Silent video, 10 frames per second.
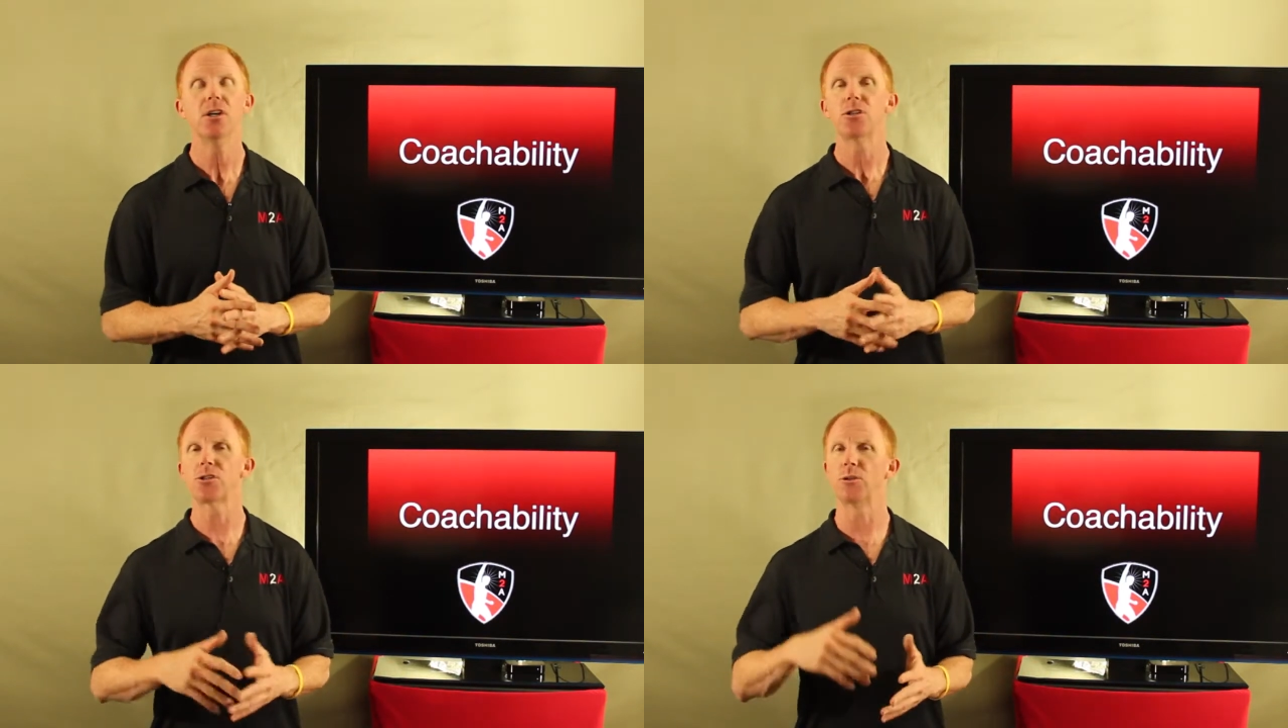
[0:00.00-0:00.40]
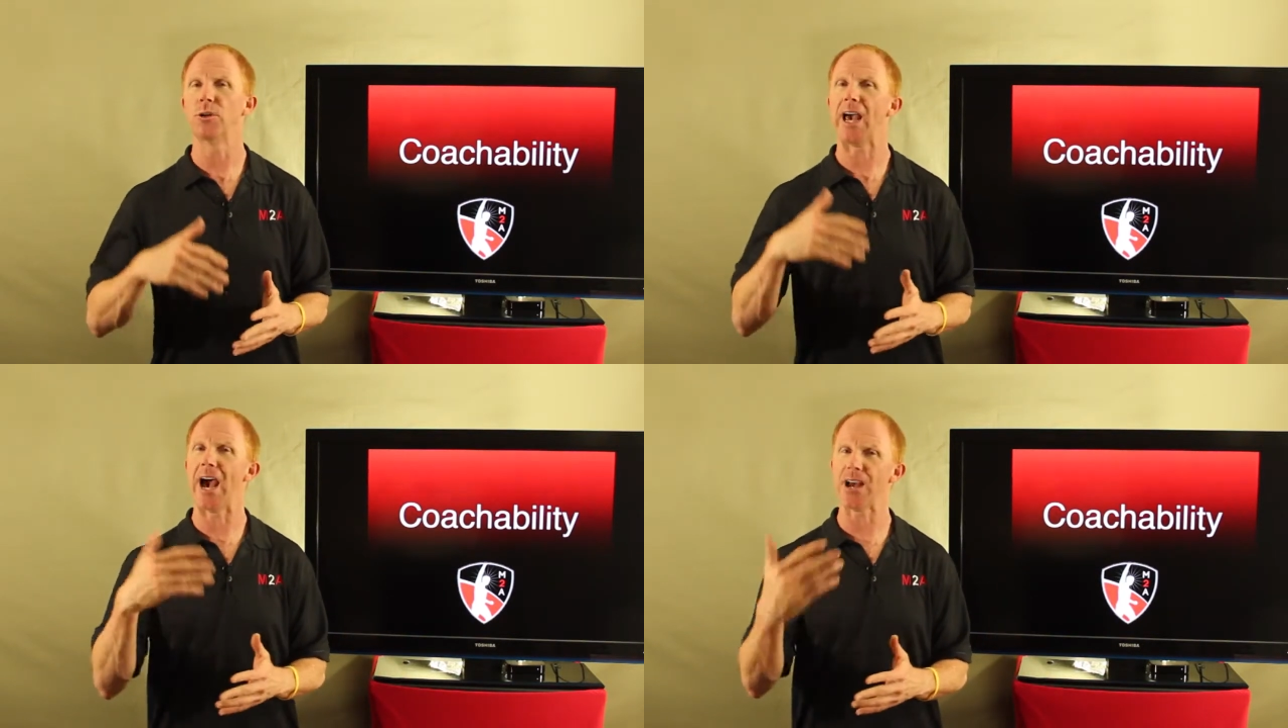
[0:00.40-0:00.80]

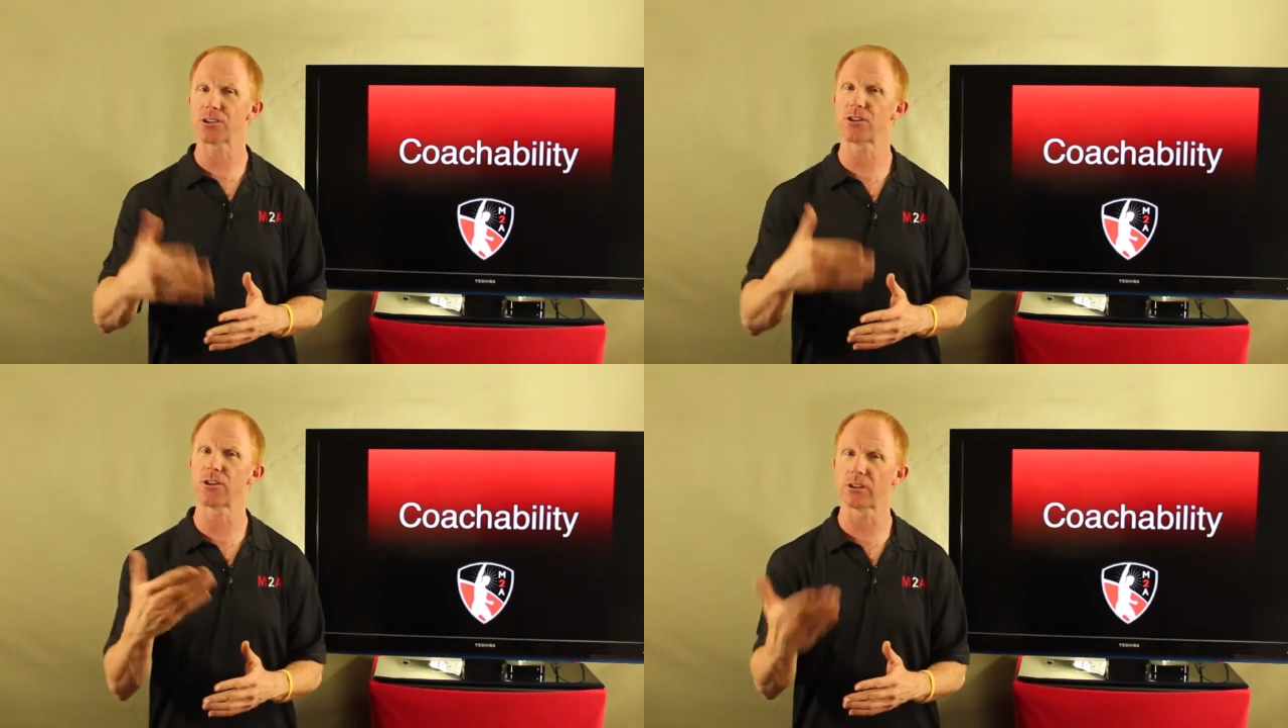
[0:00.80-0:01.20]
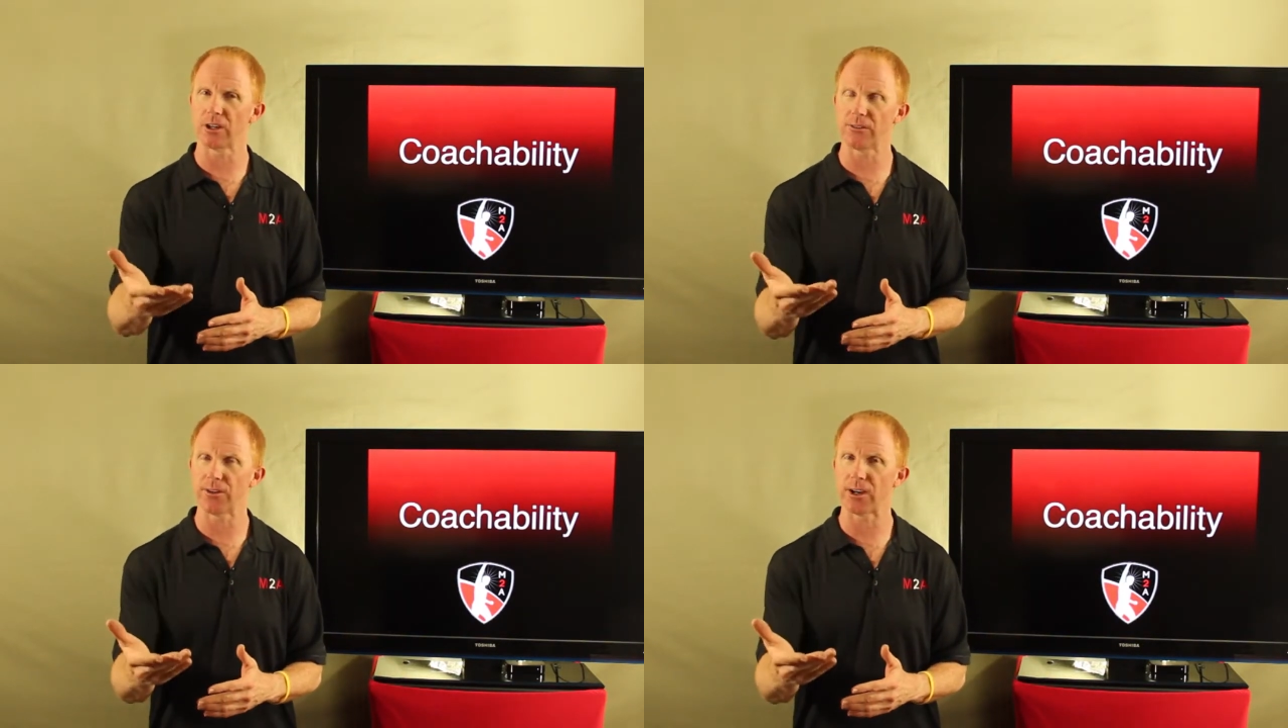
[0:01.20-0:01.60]
So ask your
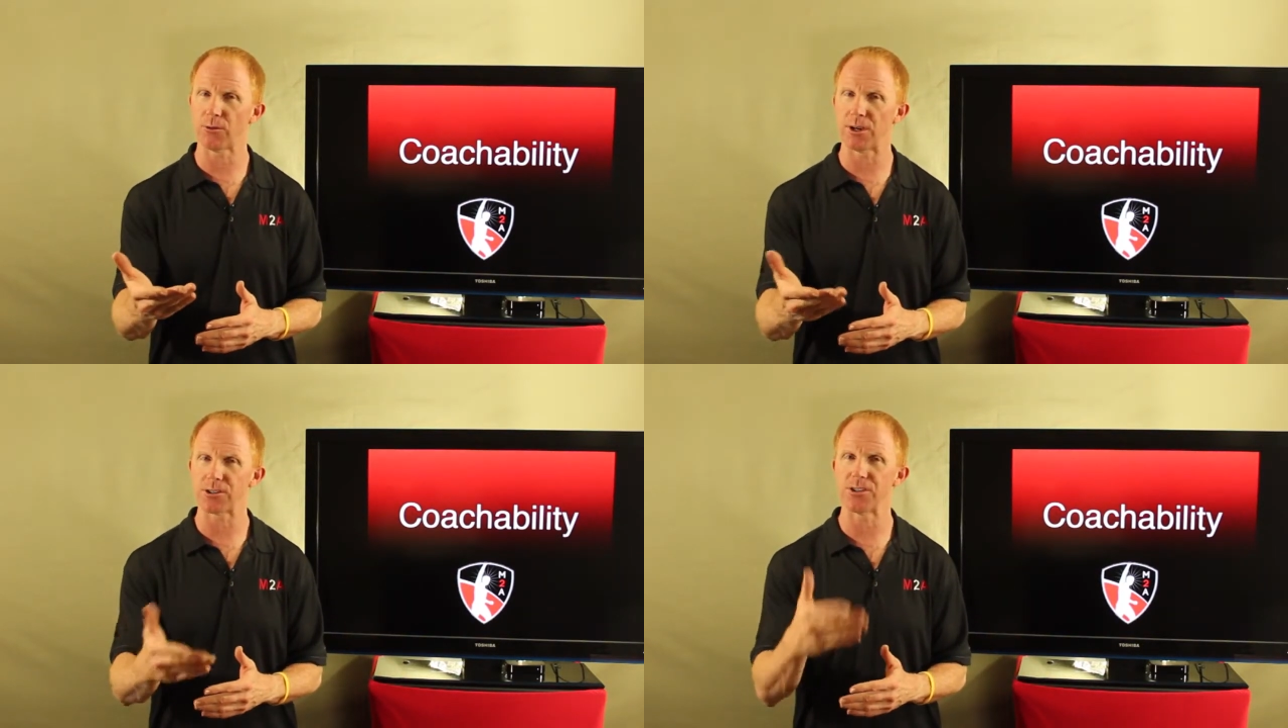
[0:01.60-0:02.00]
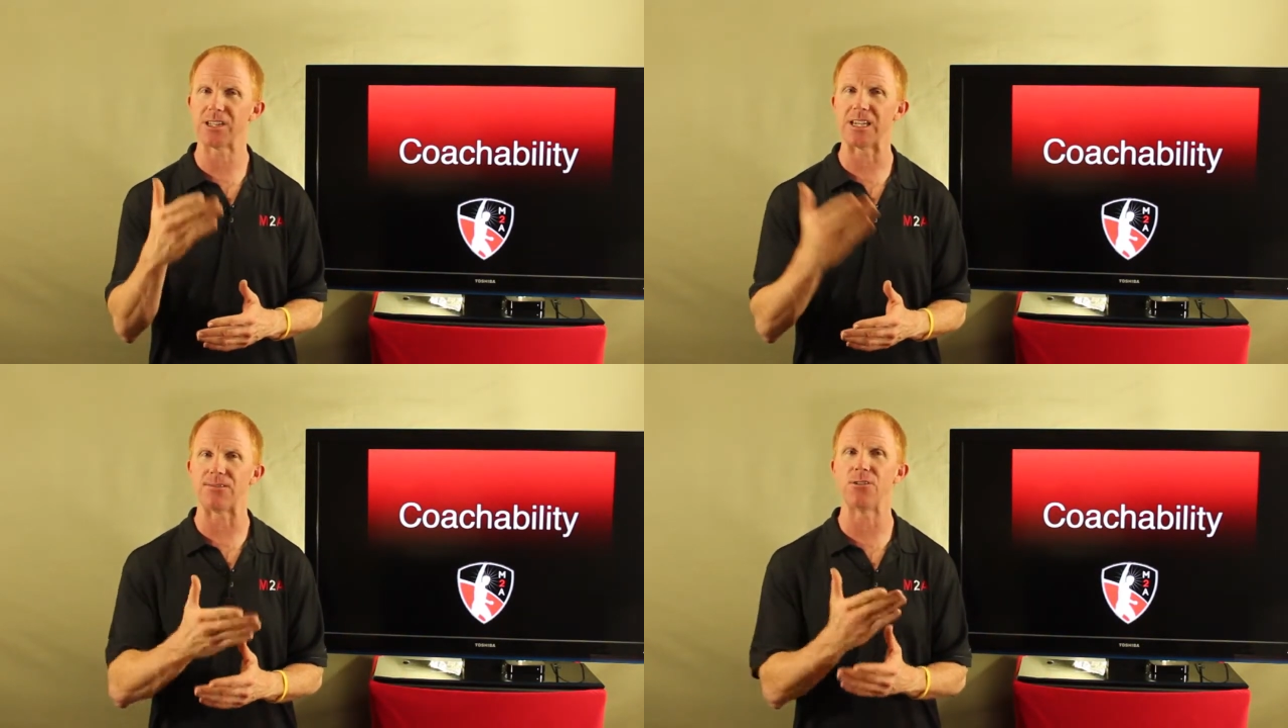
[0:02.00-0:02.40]
clarifying questions
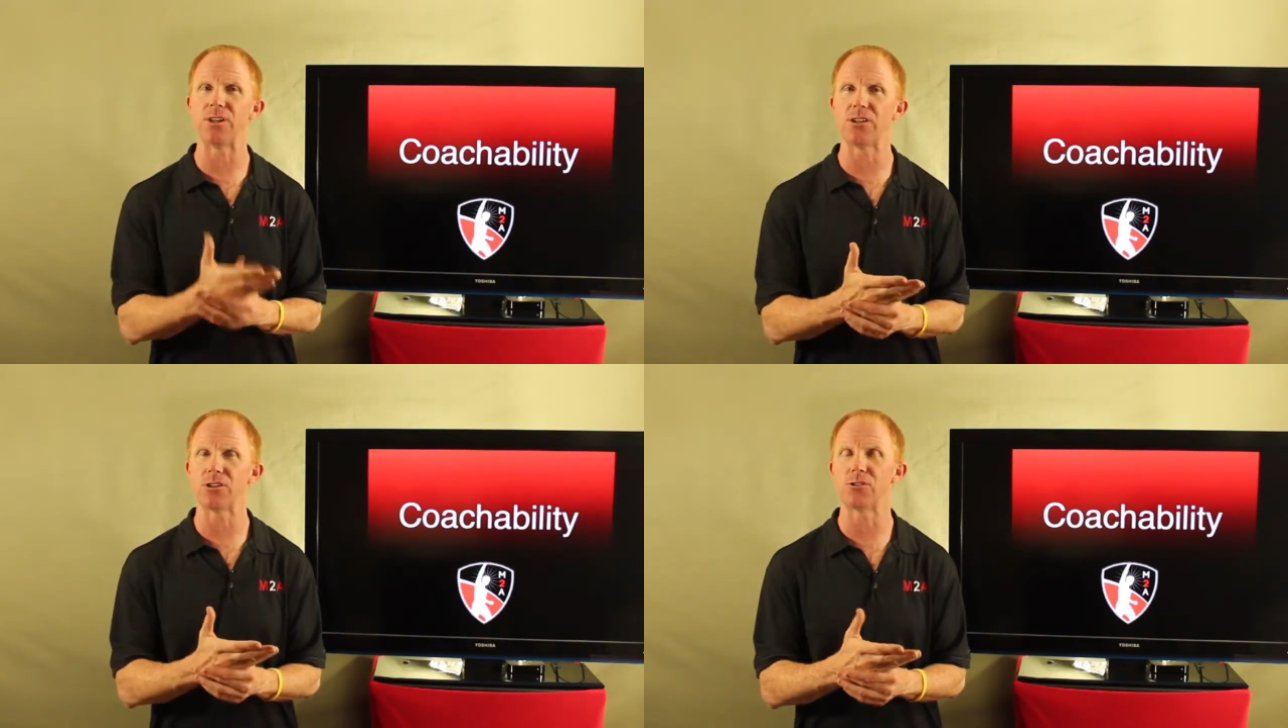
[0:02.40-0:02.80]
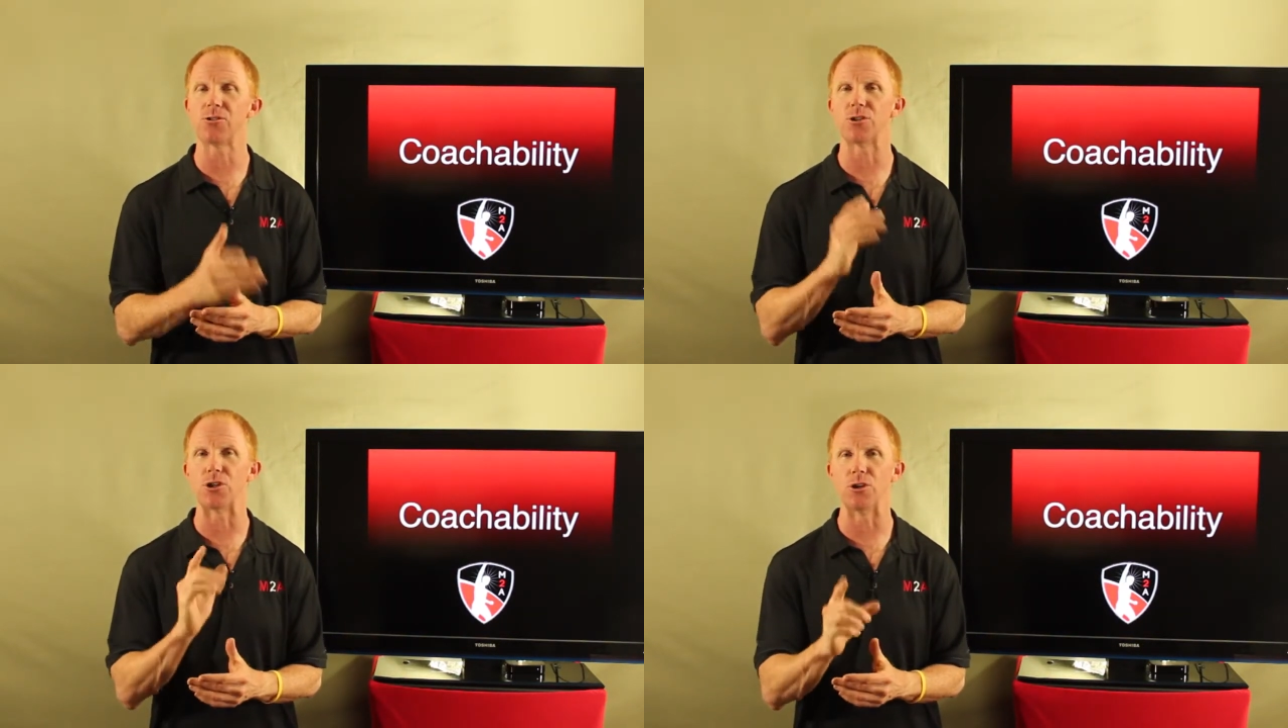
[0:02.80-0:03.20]
if you need to,
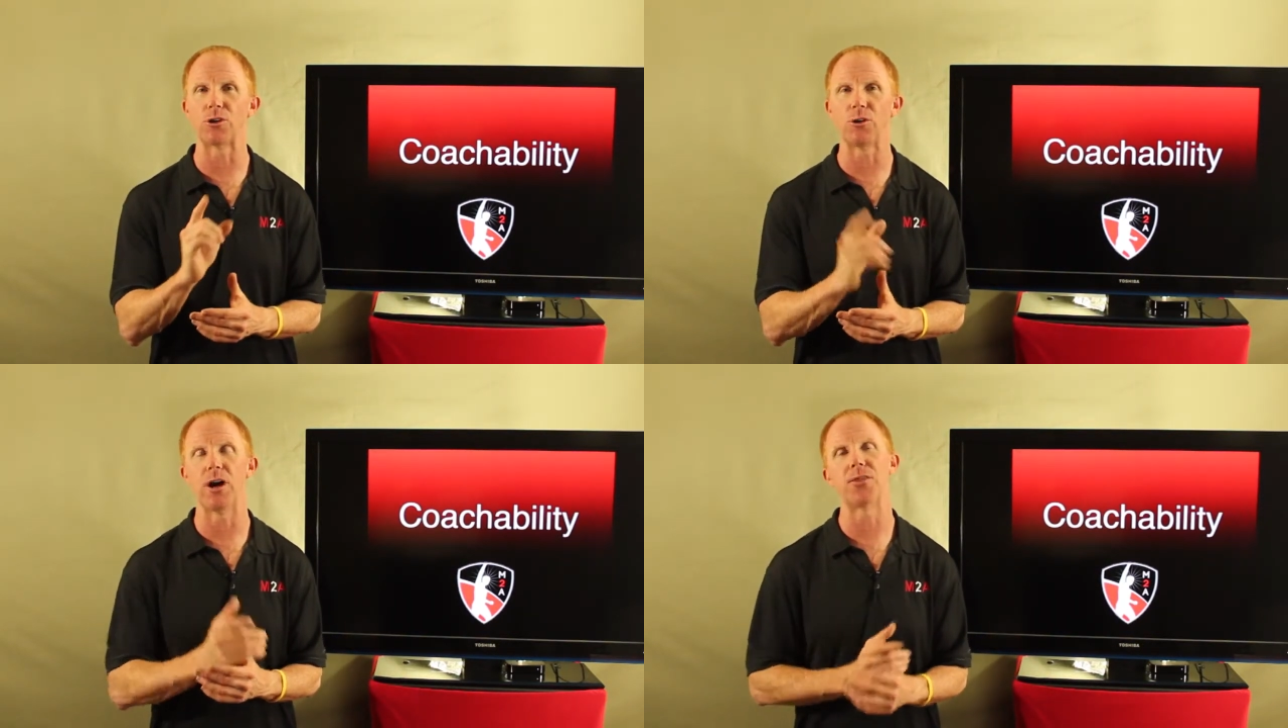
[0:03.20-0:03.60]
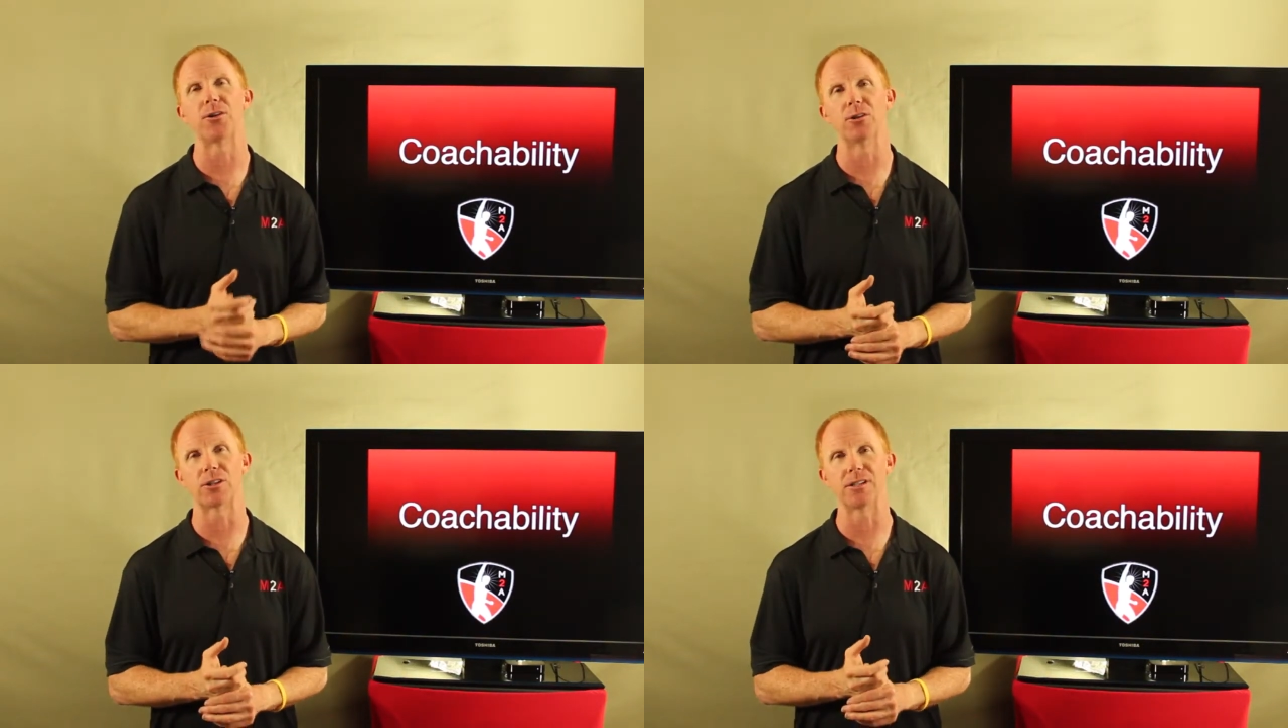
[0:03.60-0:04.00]
so you don't go out there
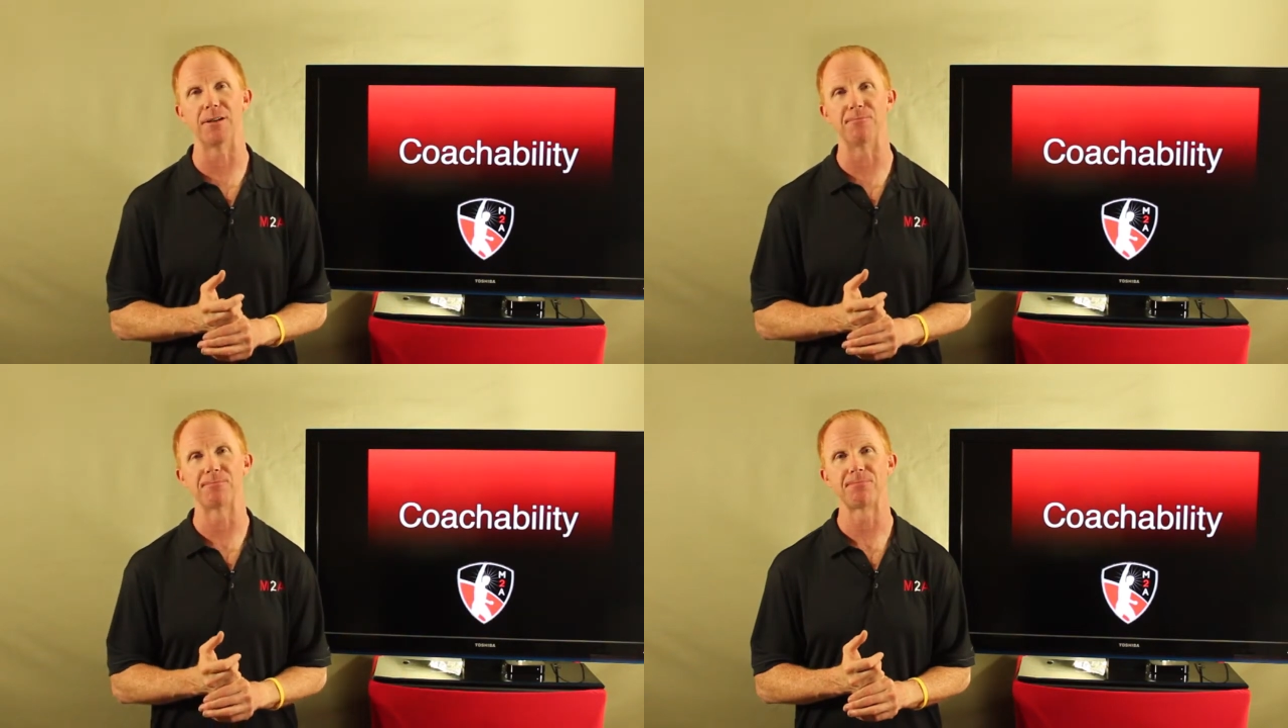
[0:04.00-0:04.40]
and look dumb.